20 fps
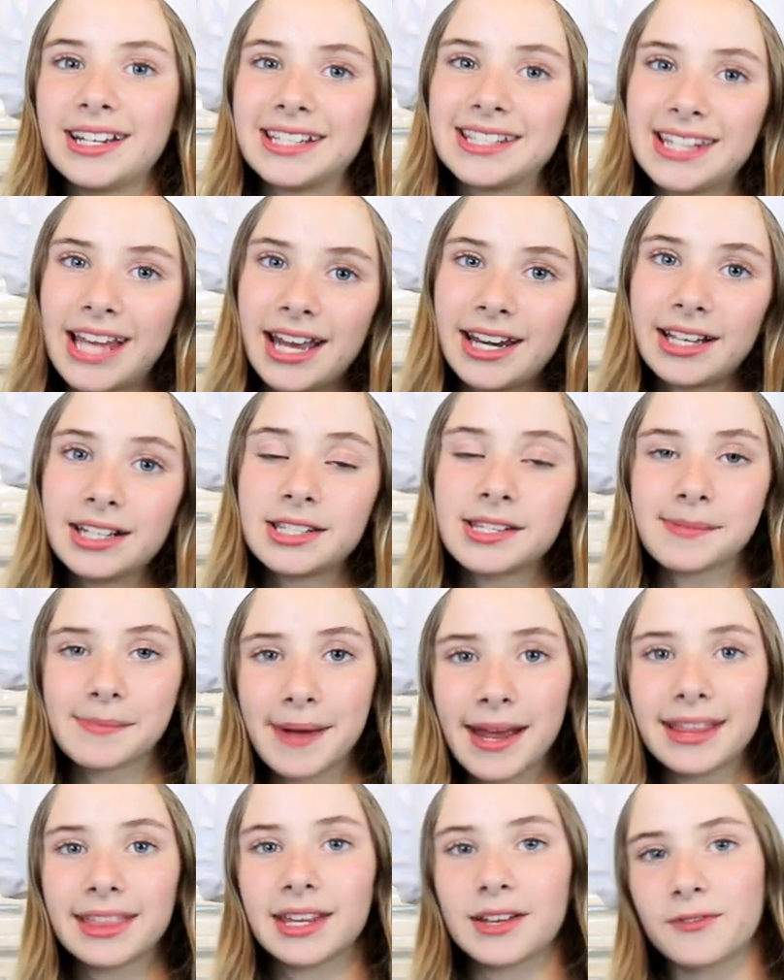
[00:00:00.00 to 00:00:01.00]
deciding to
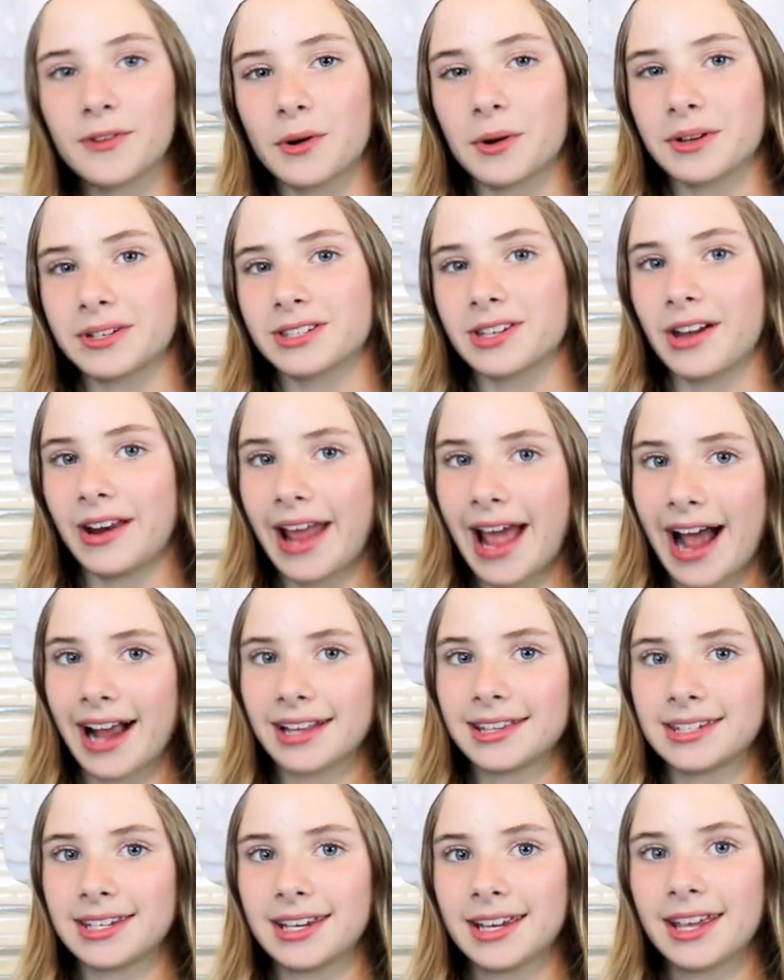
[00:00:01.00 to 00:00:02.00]
mainly focus on
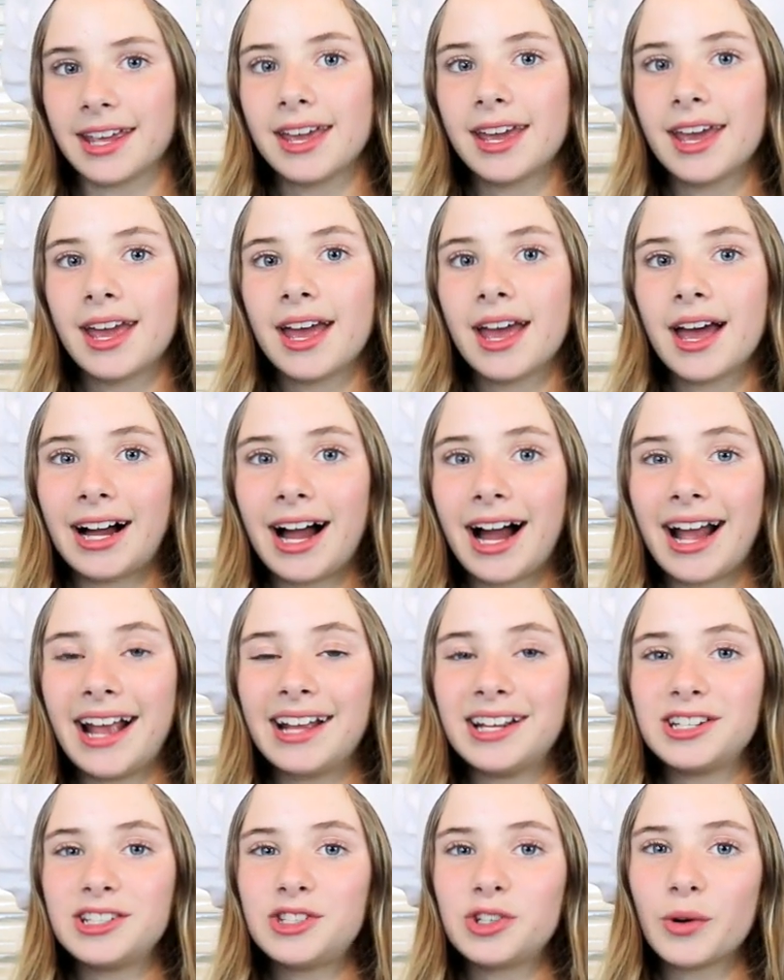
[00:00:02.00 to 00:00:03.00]
acting. I
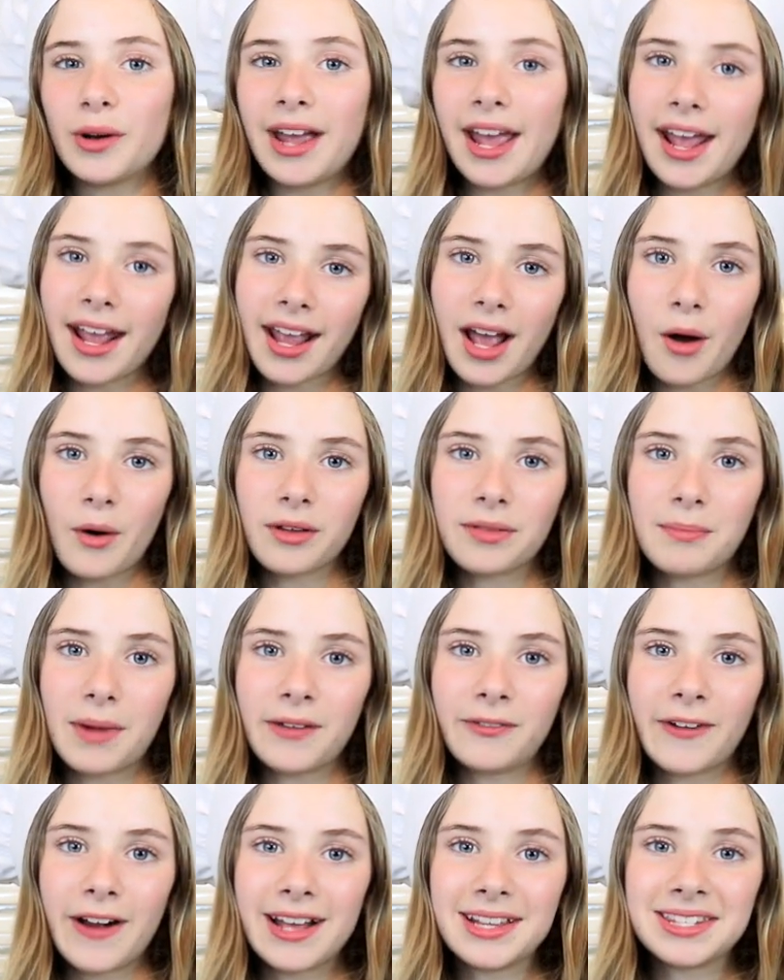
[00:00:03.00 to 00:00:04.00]
enjoy hanging out with
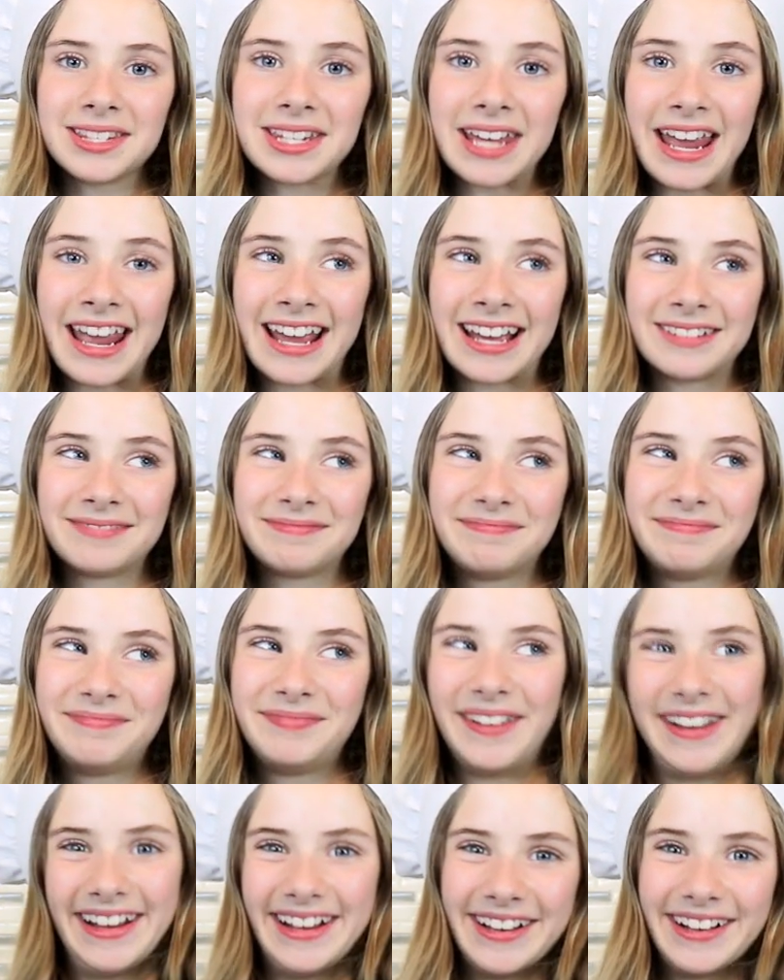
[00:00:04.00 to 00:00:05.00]
my friends and
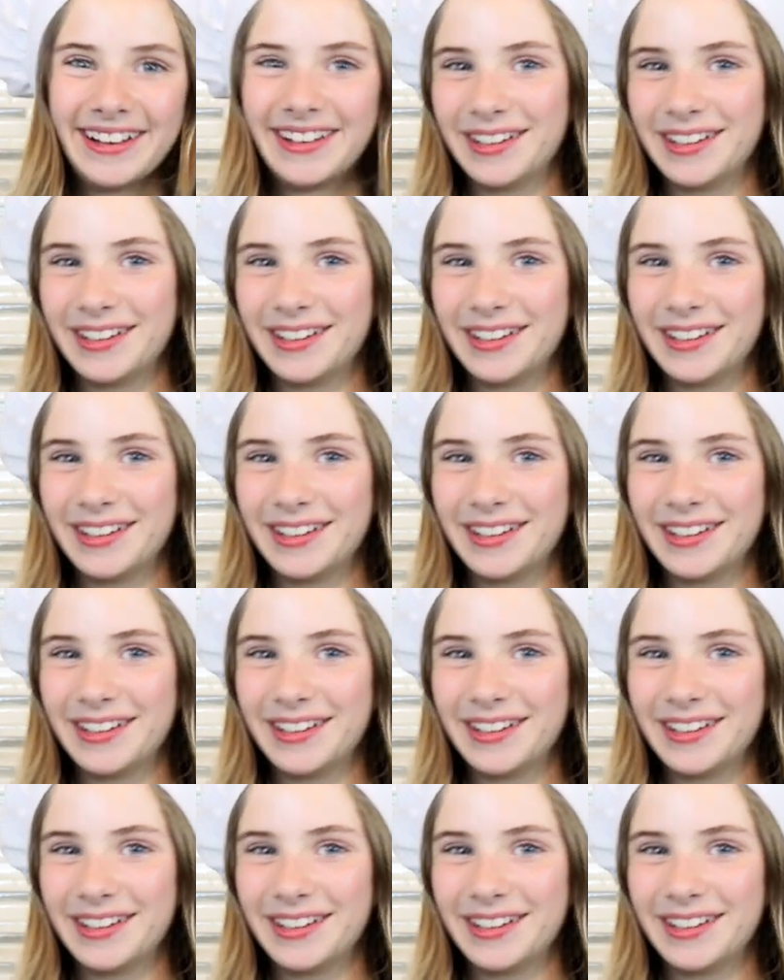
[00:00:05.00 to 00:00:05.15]
being a